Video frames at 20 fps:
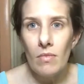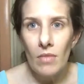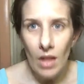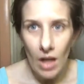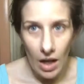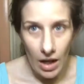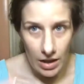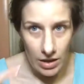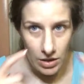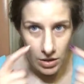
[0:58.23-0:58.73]

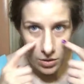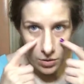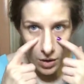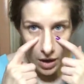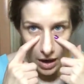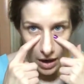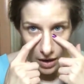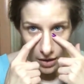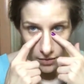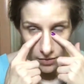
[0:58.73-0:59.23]
I do
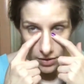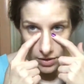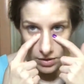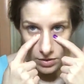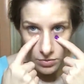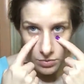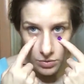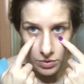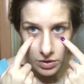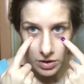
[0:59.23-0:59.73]
have
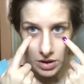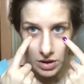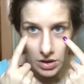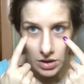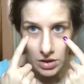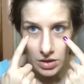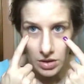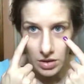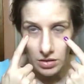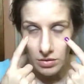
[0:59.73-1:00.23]
these
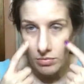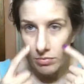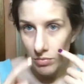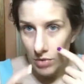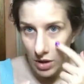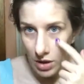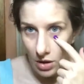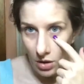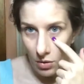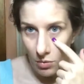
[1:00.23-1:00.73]
really,
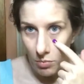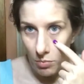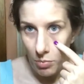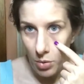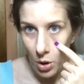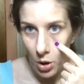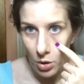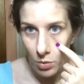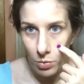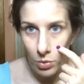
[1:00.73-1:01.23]

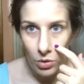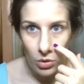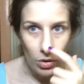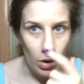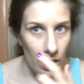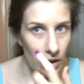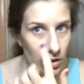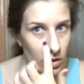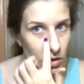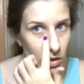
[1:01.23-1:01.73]

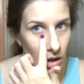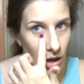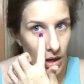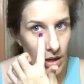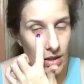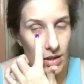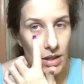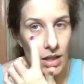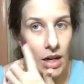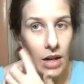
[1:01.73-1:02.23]
purple
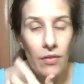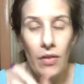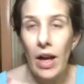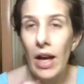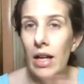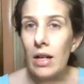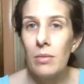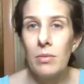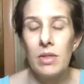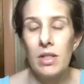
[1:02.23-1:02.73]
under eyes,
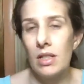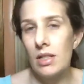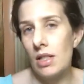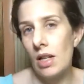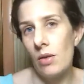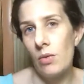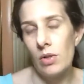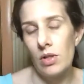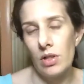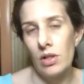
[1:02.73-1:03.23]
and I've had them
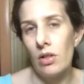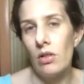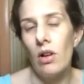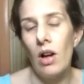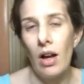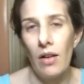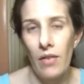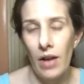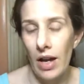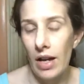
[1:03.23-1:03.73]
since I was little.